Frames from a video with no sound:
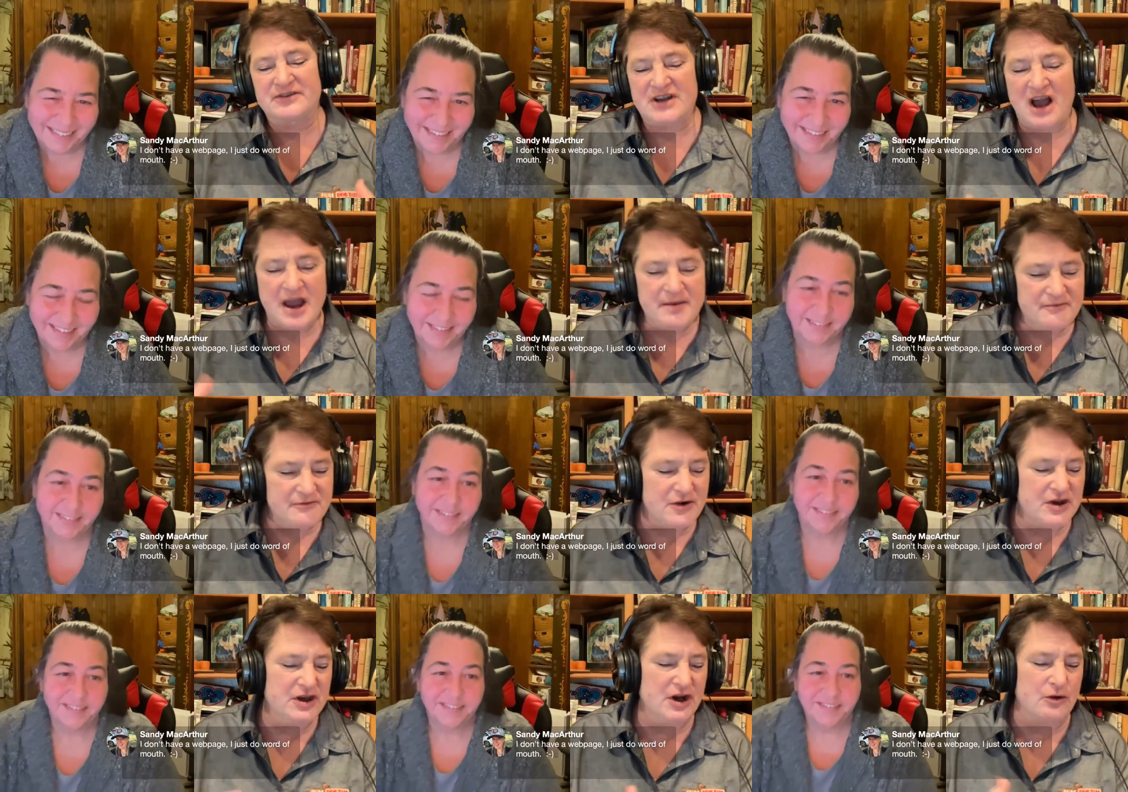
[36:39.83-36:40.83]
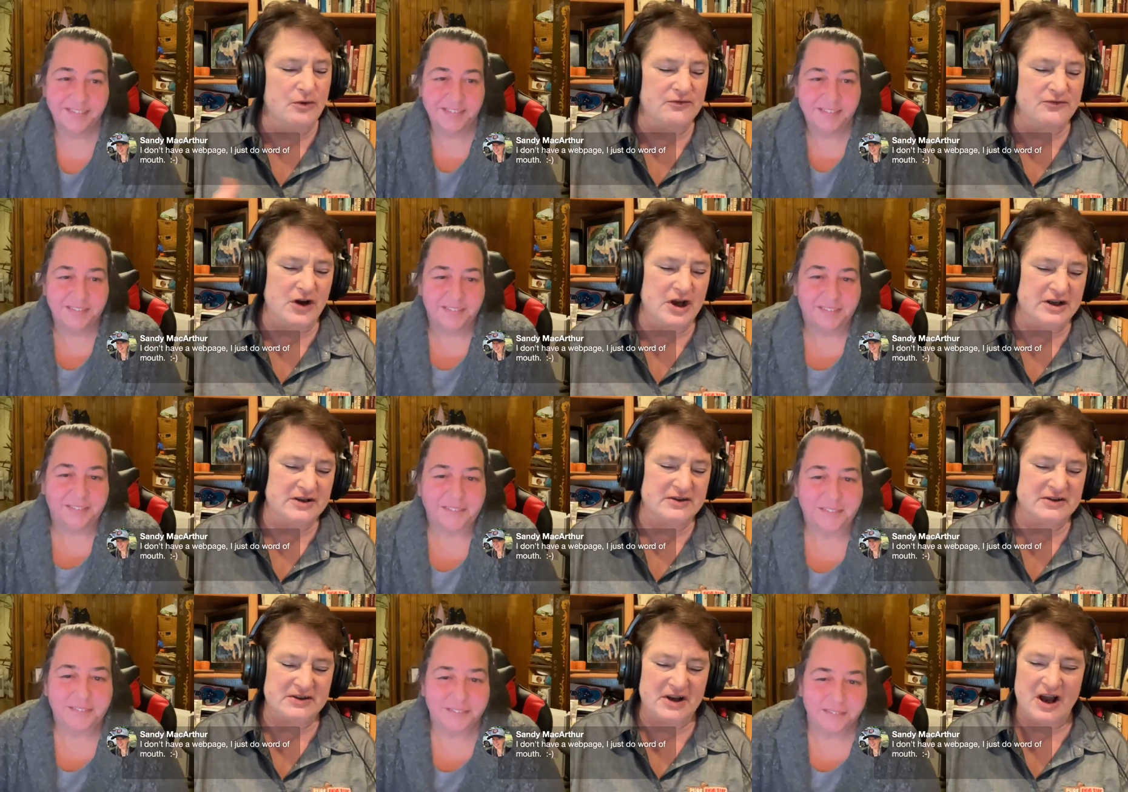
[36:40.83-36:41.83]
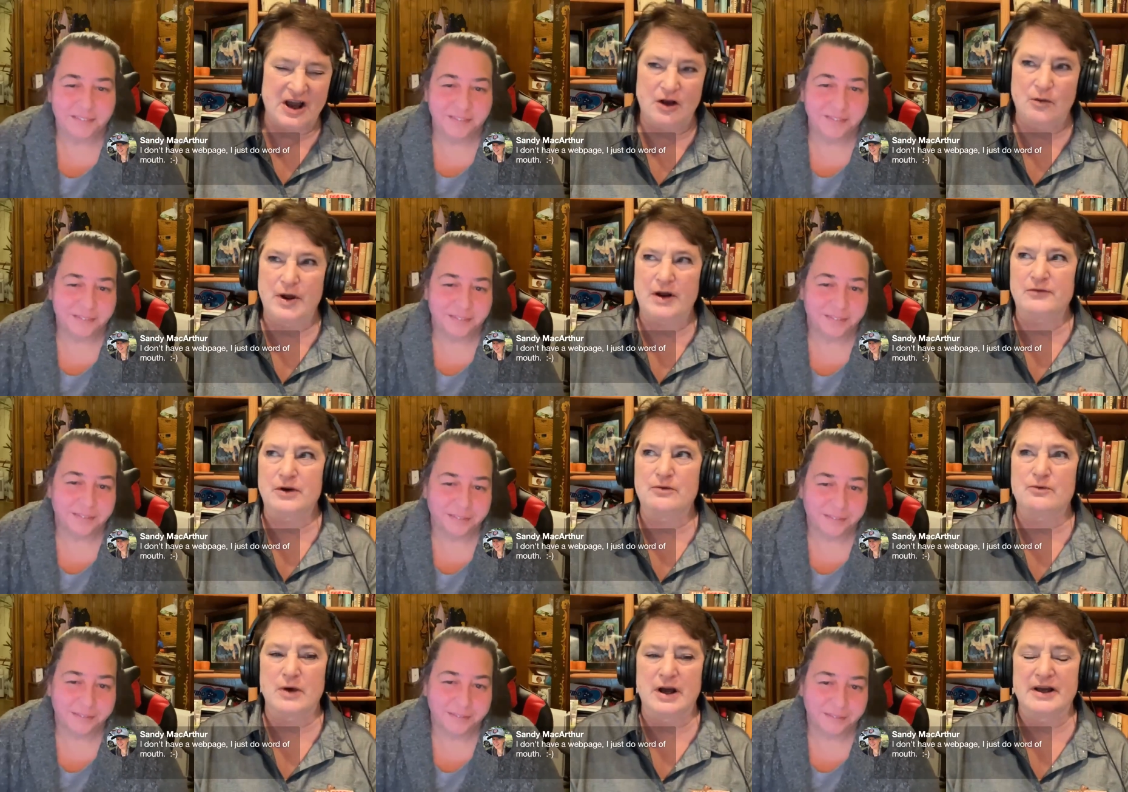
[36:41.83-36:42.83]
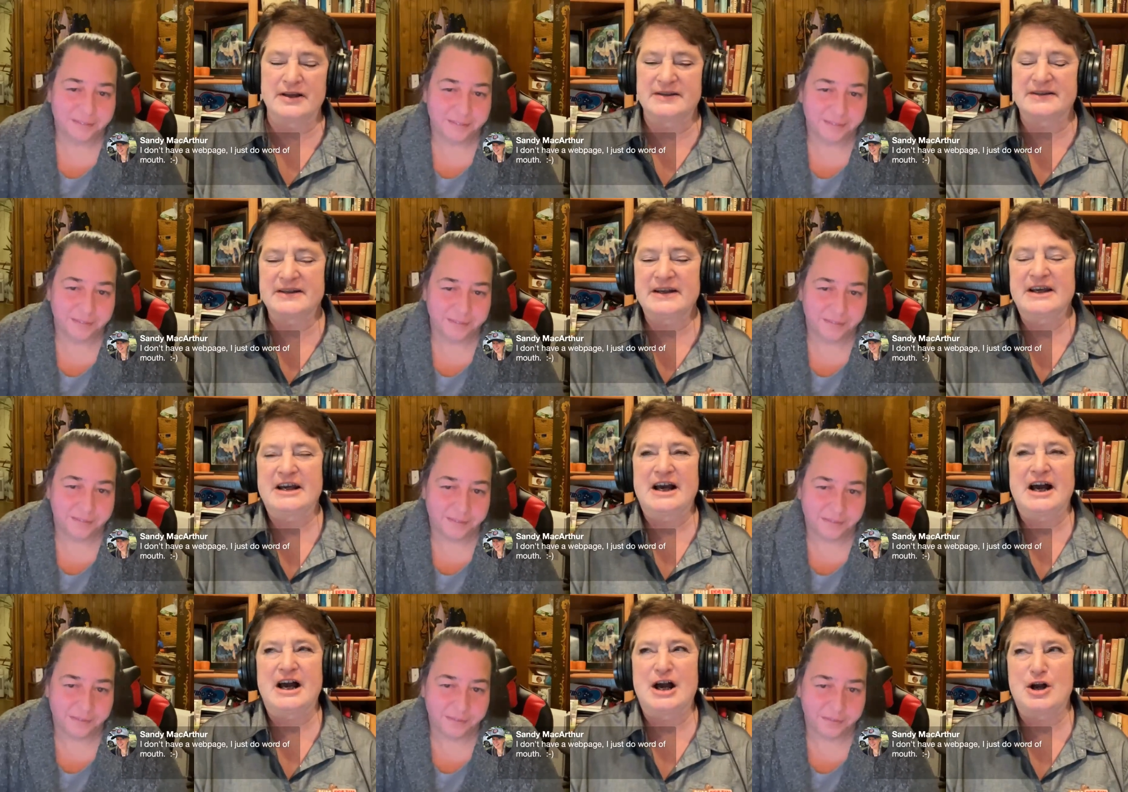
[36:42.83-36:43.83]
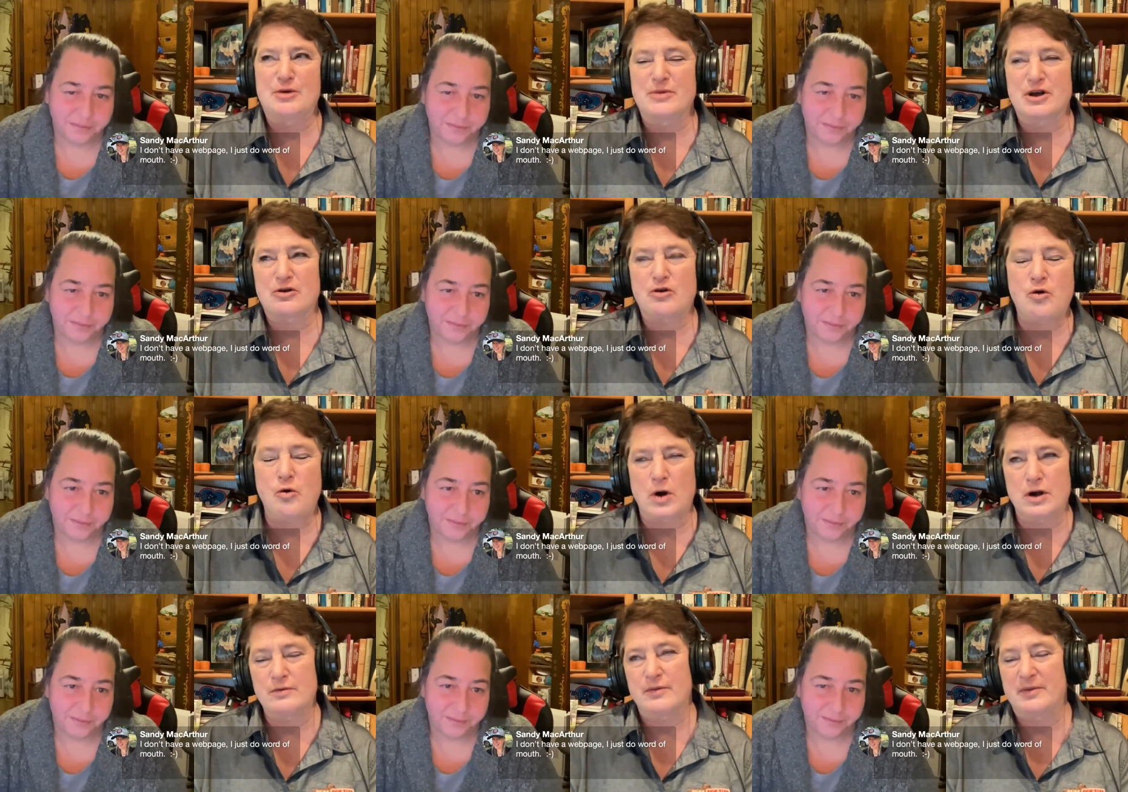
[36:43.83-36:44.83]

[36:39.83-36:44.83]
Speaker 1: type font you know a font style whatever it was um, court.